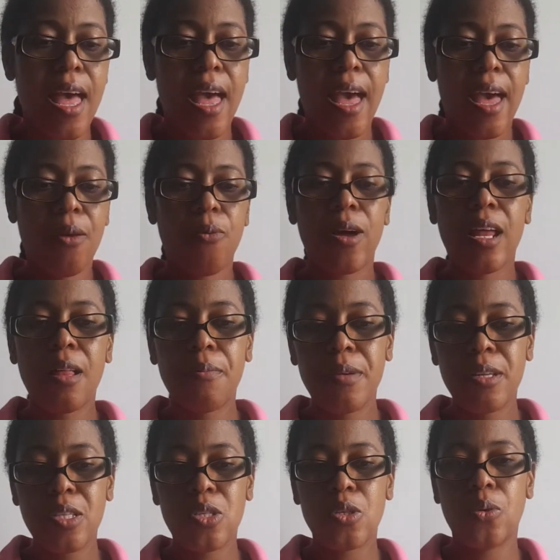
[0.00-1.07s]
And what I'll be
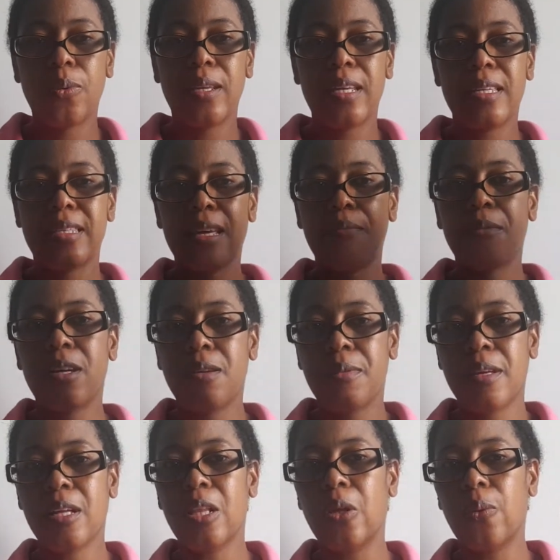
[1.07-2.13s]
doing is I'm going to
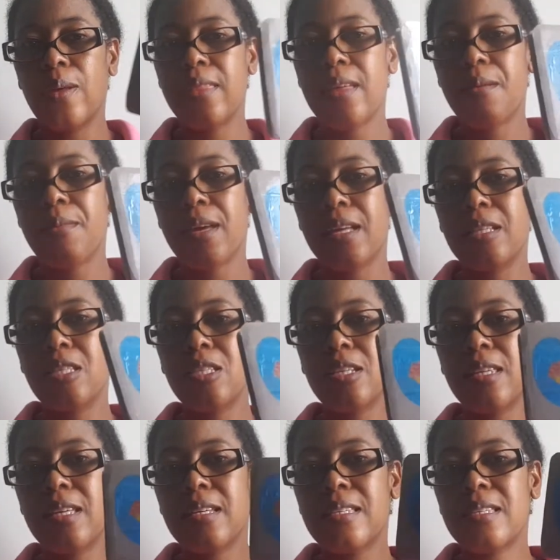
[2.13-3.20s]
be gluing them into
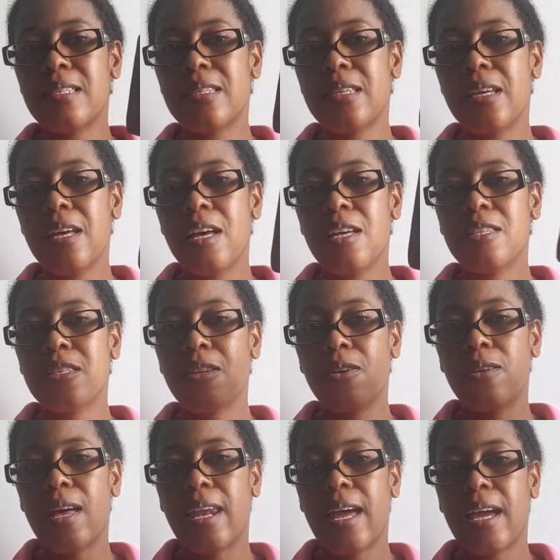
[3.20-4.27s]
this so
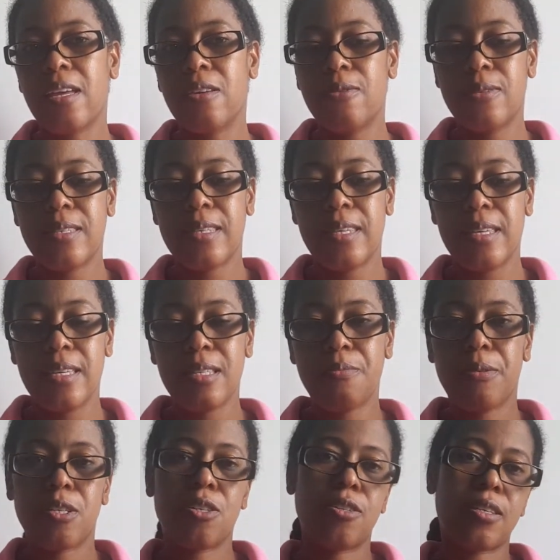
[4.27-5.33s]
that I use these
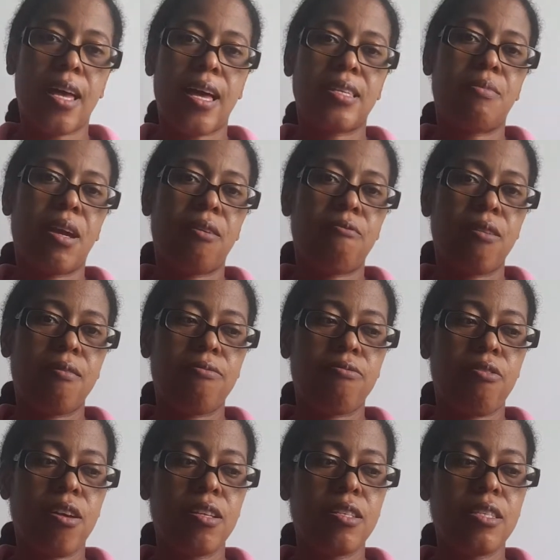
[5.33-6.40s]
pictures as my
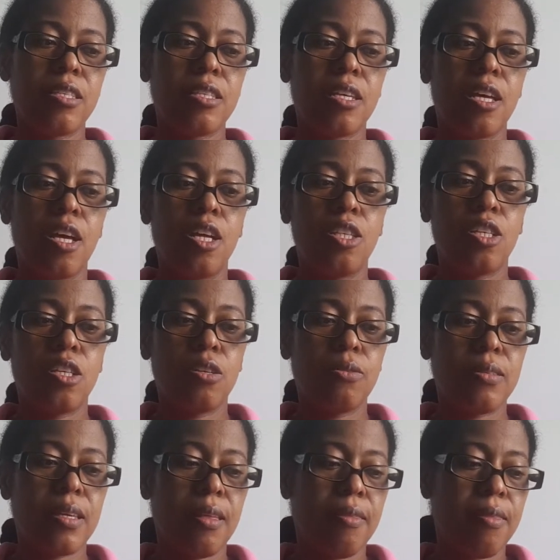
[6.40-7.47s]
reference to use
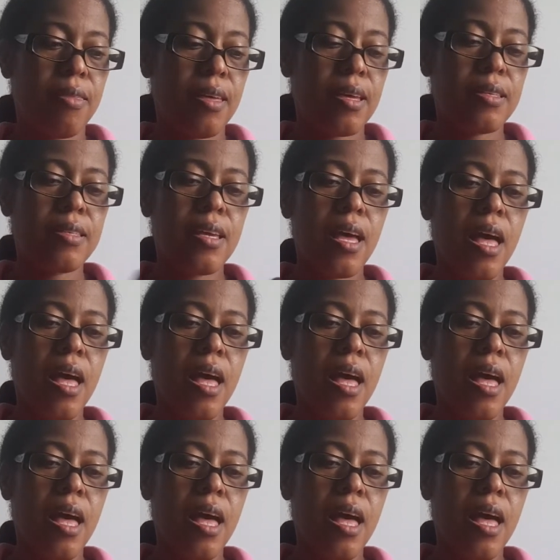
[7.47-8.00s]
in this.